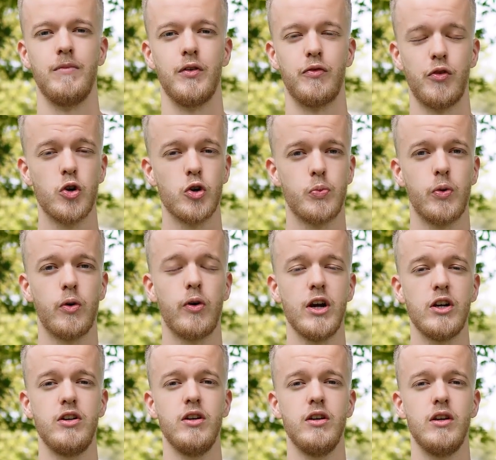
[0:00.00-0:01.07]
The first
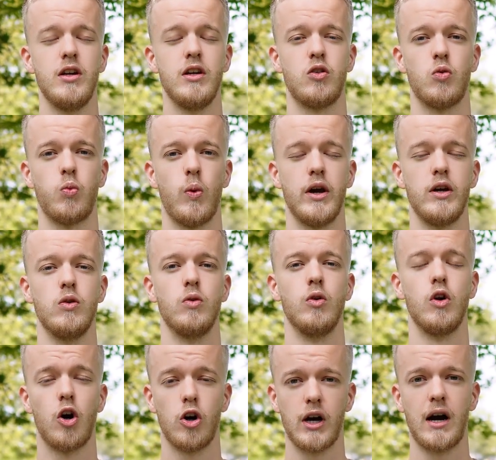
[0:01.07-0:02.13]
progression is where you
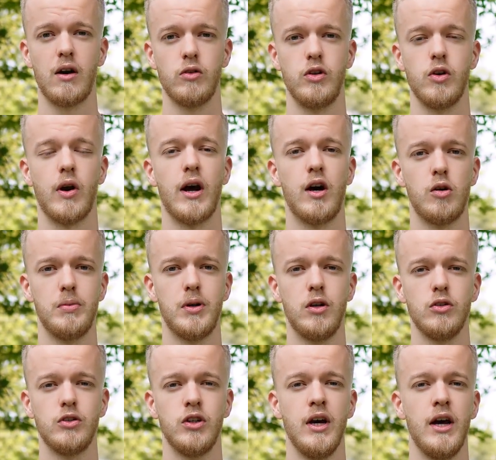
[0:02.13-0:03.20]
lock out your
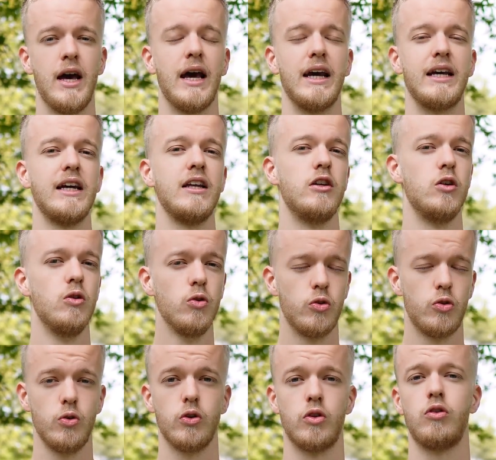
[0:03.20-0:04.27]
elbows and get
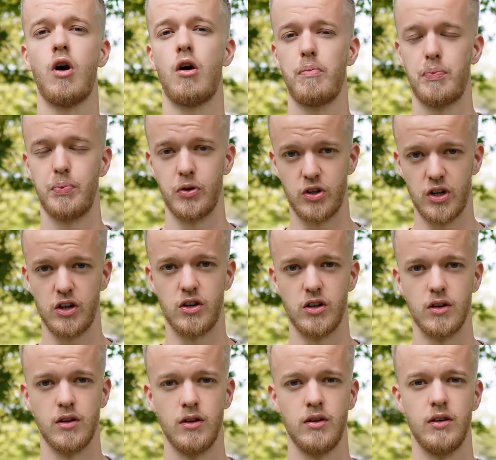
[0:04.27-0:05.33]
used to the top position.